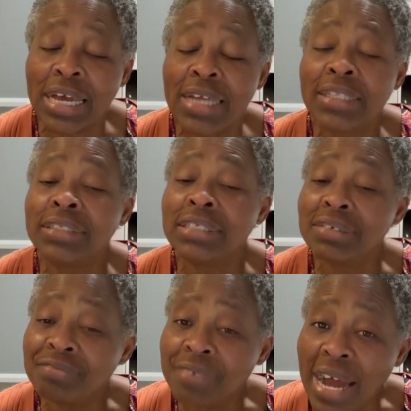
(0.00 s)
the
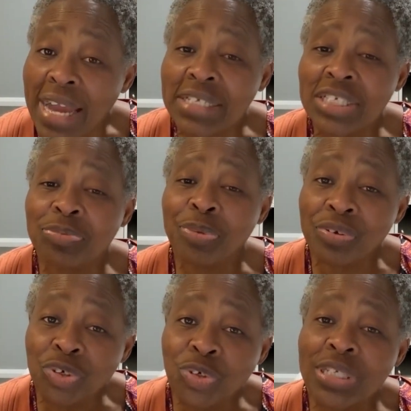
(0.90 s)
divine
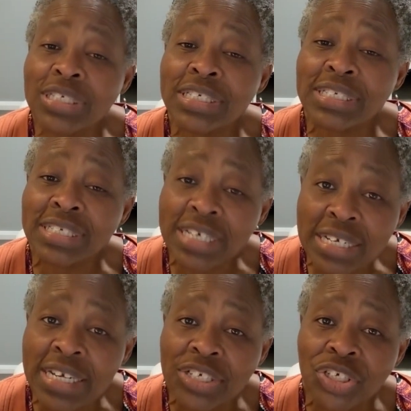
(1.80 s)
spiritual
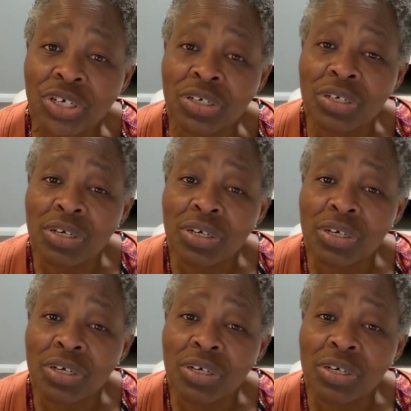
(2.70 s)
signature